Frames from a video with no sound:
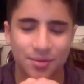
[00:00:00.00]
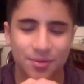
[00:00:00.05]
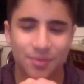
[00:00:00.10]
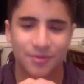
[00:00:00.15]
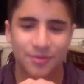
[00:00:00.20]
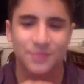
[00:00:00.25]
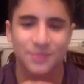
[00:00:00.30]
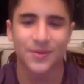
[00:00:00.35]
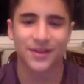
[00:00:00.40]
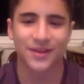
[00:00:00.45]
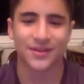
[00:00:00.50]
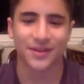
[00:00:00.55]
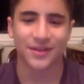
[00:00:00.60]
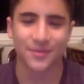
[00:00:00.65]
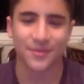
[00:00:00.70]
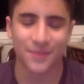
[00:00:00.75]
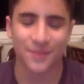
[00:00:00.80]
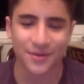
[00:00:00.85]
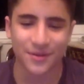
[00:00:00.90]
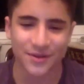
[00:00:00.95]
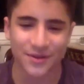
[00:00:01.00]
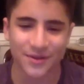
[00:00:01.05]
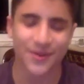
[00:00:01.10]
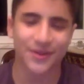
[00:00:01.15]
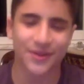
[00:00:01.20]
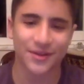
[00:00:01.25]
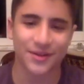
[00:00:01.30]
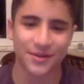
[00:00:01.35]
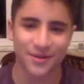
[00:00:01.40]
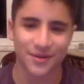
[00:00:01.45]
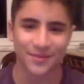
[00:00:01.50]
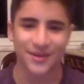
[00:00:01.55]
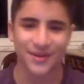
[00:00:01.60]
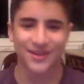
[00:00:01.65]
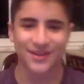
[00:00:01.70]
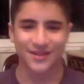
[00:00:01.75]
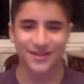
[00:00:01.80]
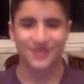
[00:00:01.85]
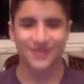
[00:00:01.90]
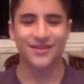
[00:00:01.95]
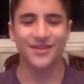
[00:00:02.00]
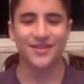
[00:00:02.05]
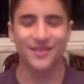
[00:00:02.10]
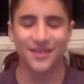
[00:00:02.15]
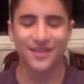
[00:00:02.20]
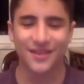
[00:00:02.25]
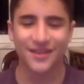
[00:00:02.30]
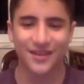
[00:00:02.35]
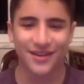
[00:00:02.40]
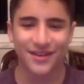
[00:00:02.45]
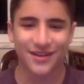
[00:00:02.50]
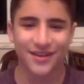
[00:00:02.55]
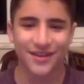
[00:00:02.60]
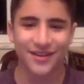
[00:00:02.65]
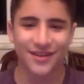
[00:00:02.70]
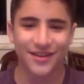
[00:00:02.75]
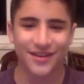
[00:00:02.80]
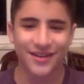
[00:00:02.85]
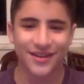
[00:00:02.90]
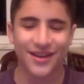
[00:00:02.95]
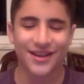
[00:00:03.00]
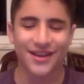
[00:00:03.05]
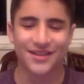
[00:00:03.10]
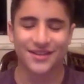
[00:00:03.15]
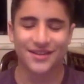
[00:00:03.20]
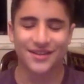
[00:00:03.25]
You respected him. He respected you, I'm guessing. Nice.